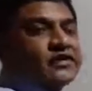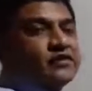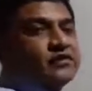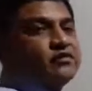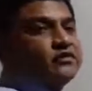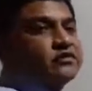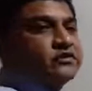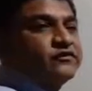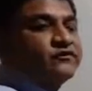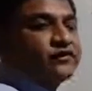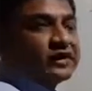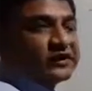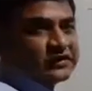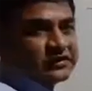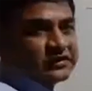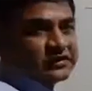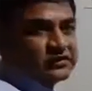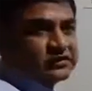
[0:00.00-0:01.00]
out the
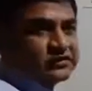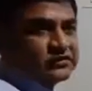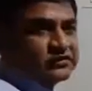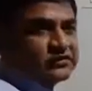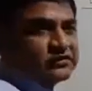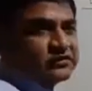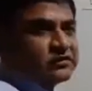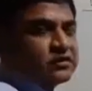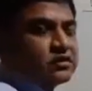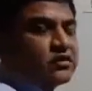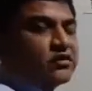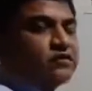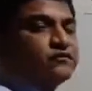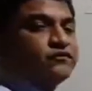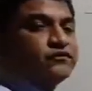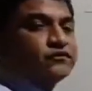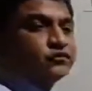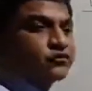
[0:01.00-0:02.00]
factors
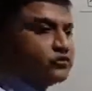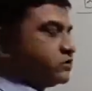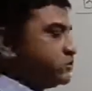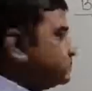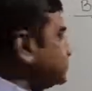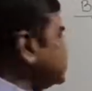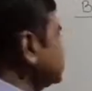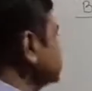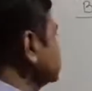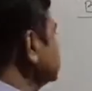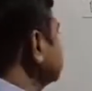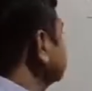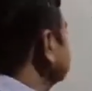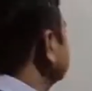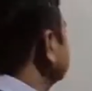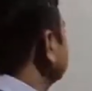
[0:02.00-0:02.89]
of two numbers,